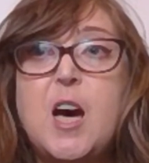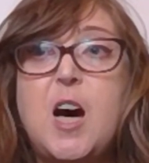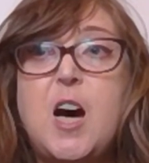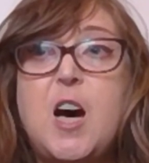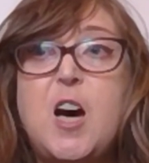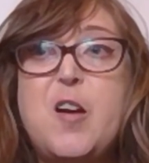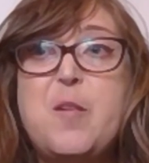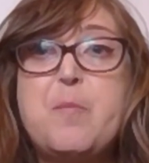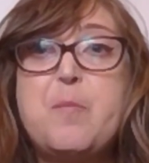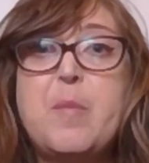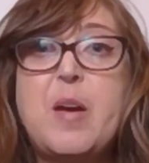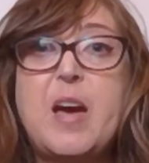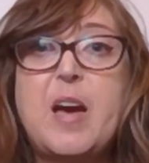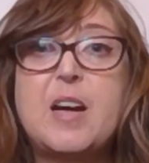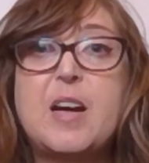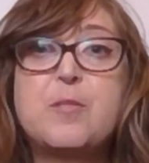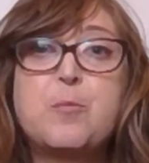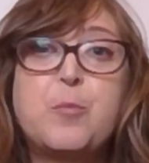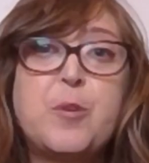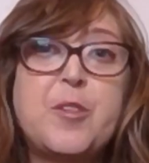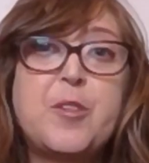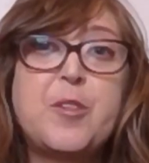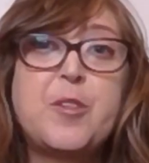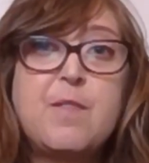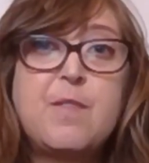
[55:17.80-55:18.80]
And
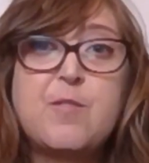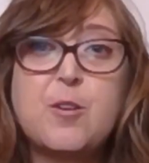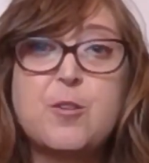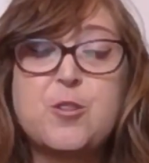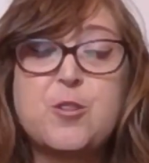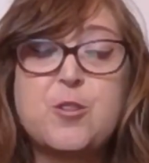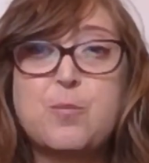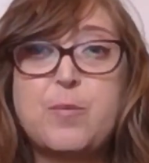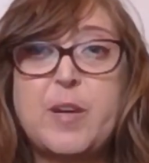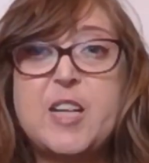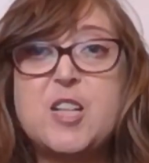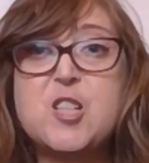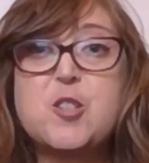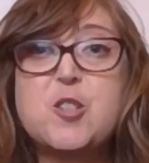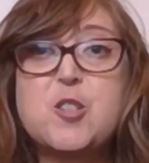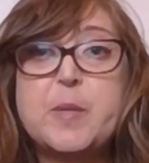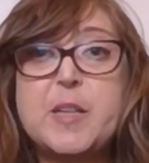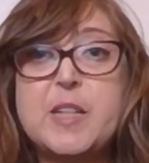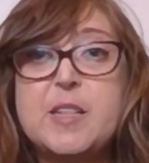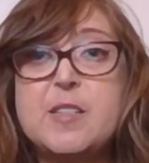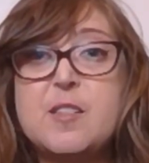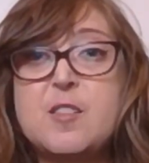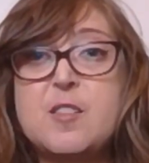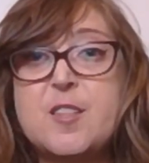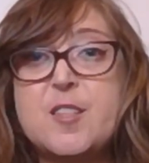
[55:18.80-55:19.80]
within those
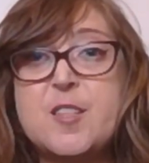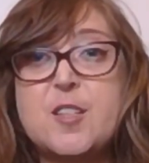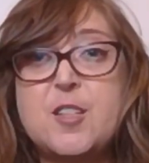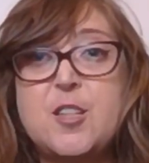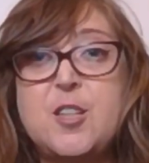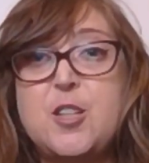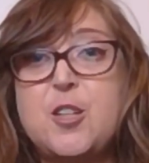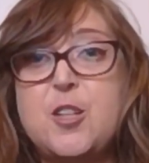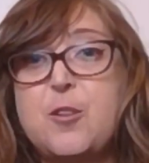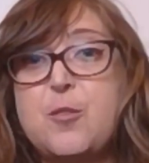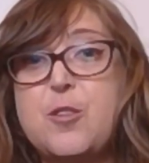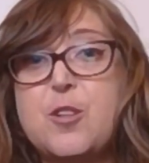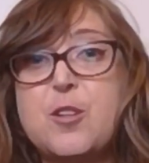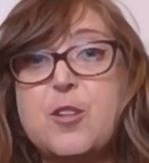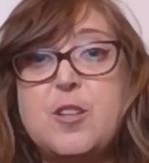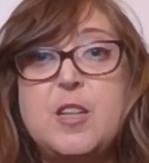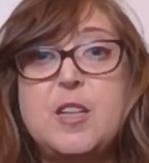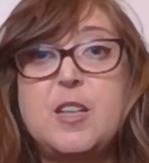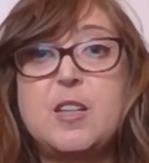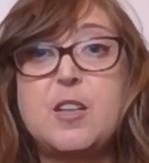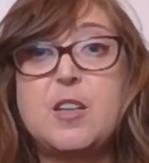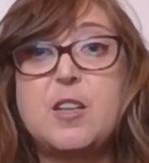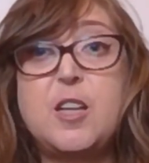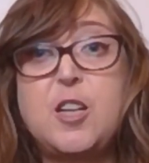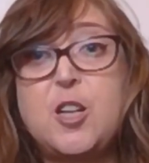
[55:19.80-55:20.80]
arrangements, you know, that
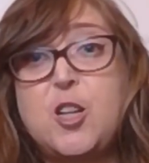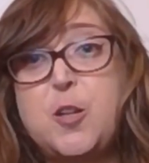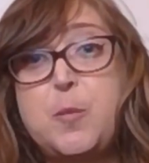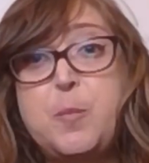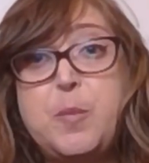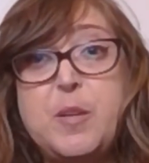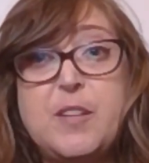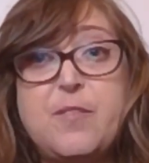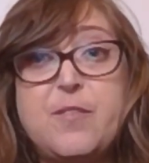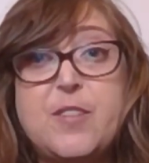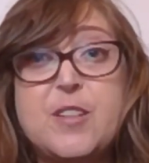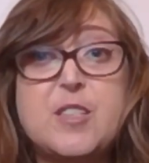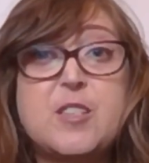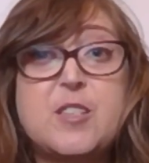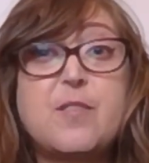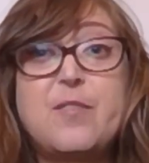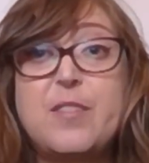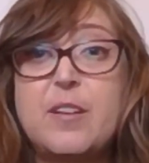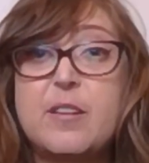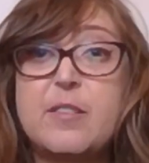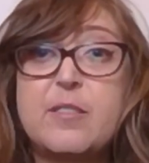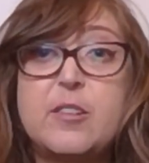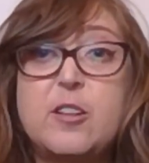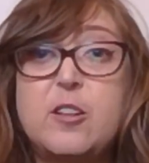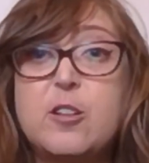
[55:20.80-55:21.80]
it could be, if it's a
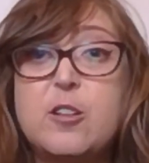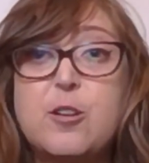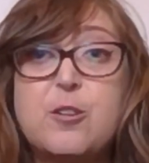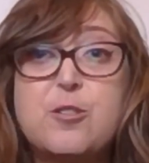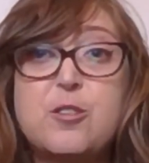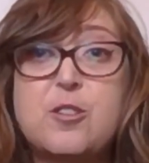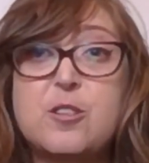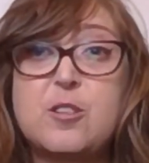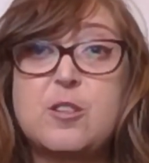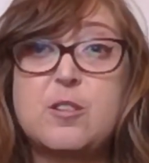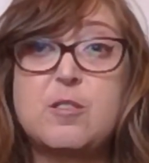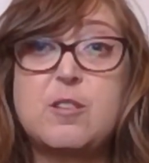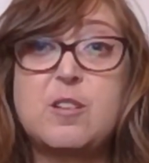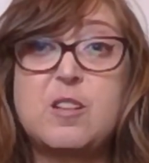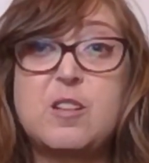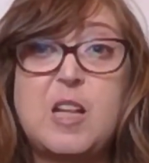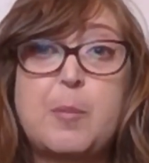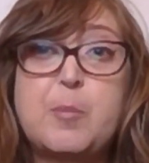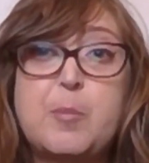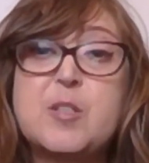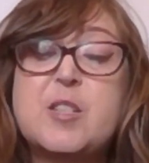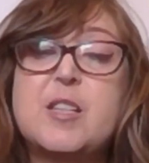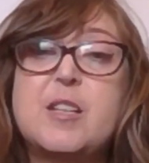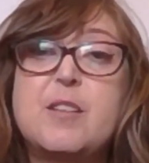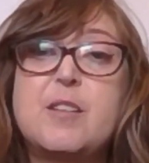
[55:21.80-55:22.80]
very close
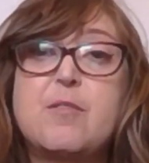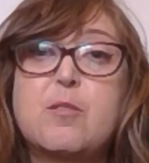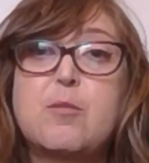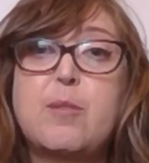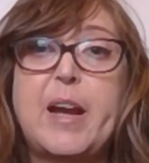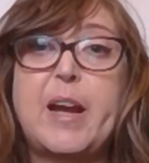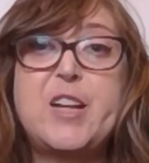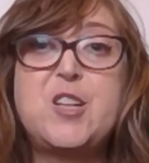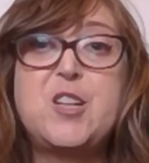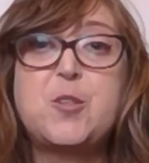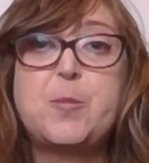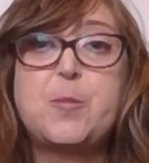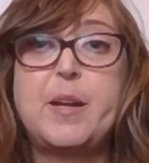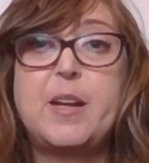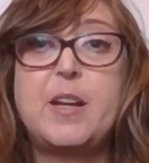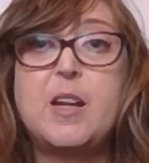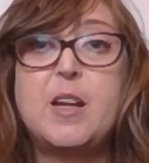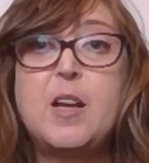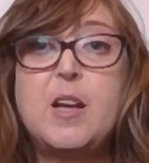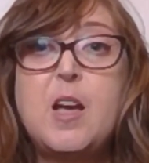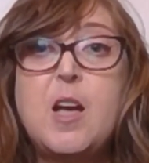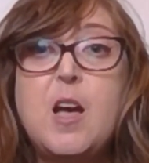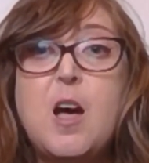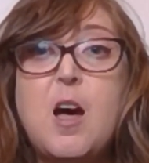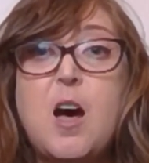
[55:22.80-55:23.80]
collaborative arrangement,
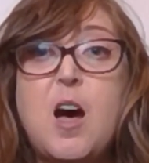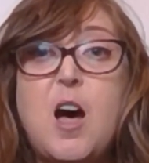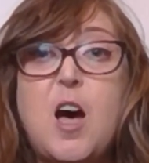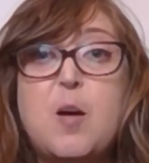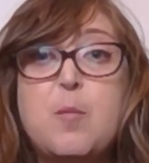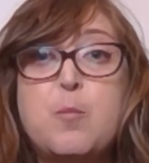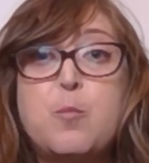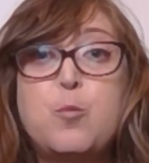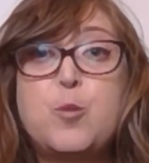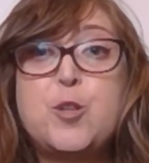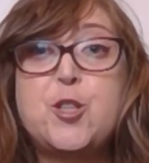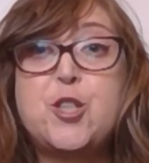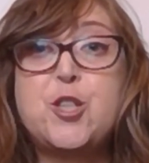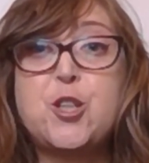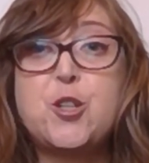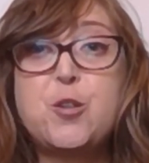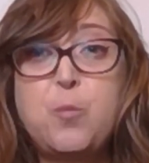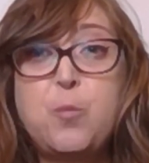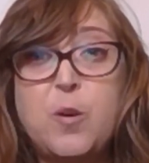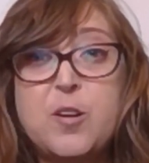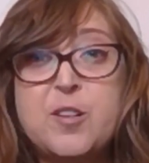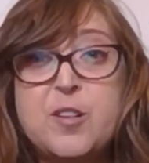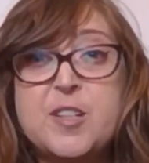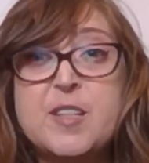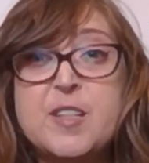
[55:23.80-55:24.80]
we do
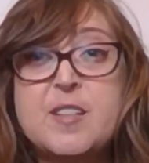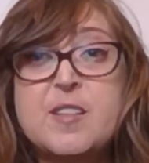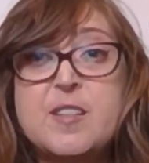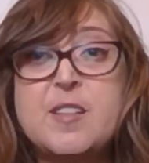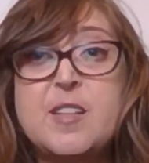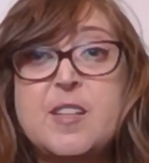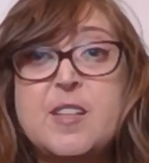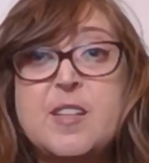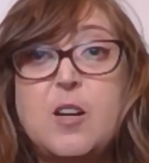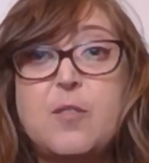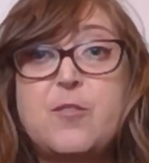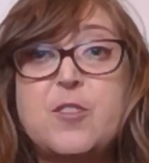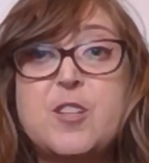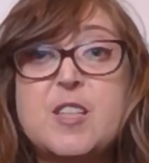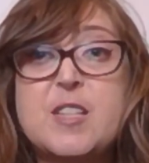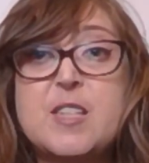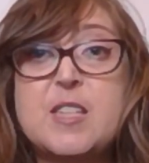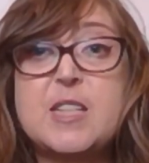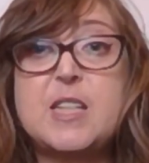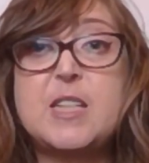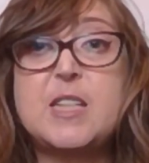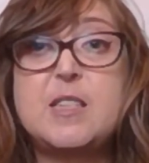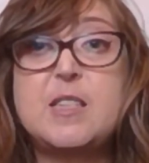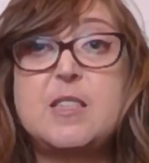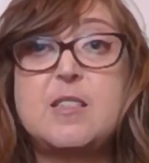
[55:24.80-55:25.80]
want to see
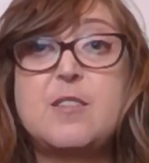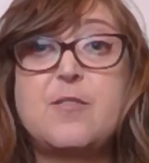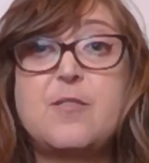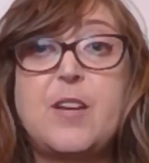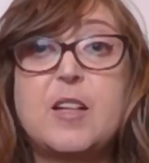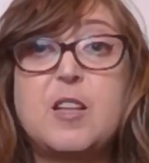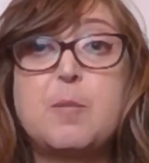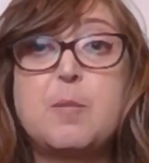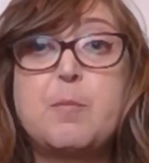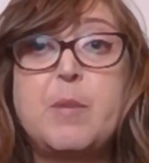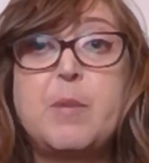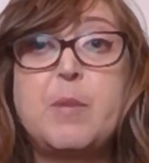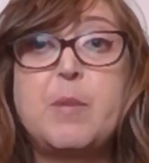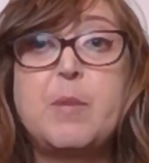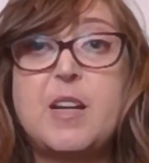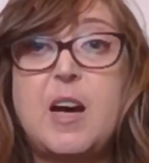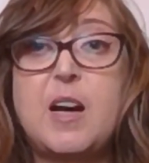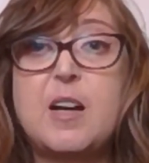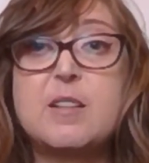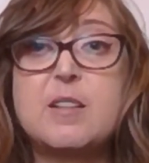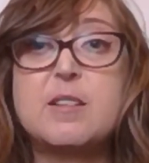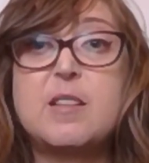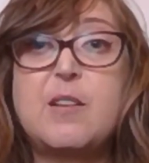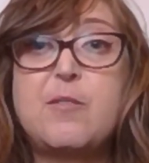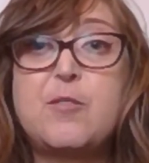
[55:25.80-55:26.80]
obviously development
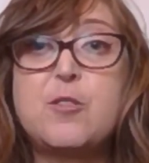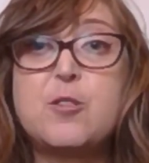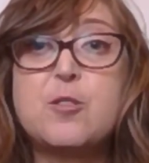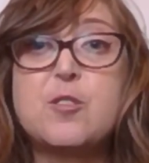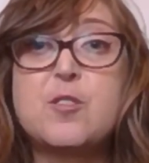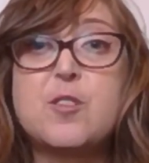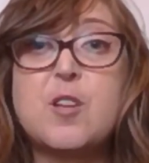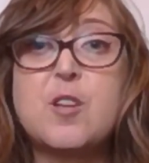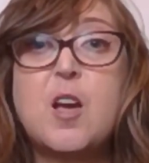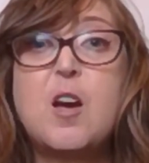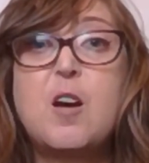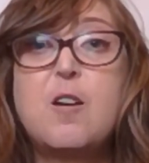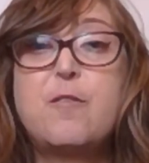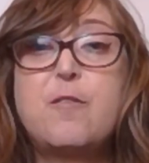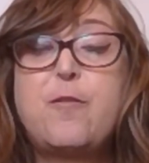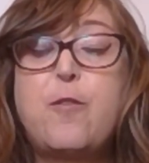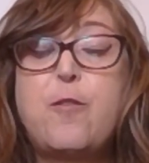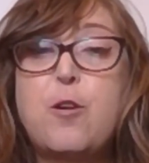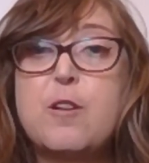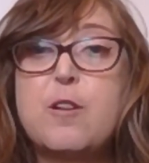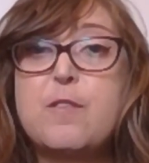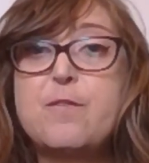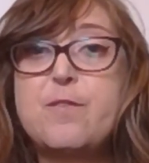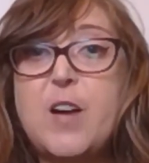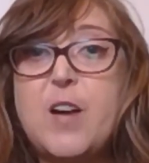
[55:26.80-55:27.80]
at levels
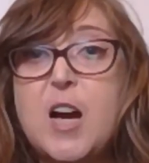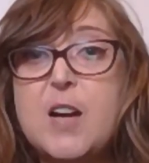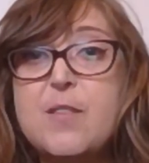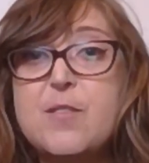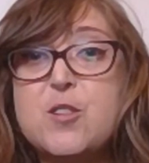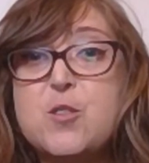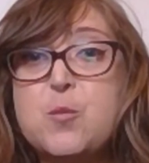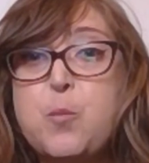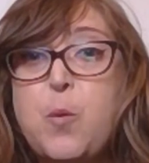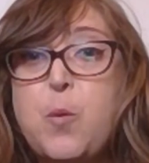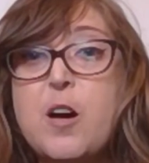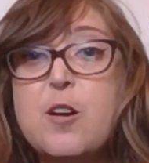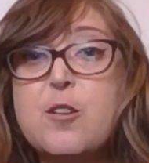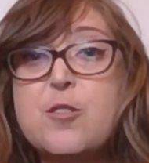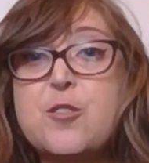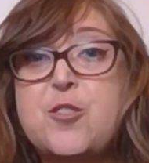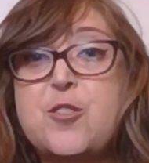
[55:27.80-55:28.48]
4 and 5 as well.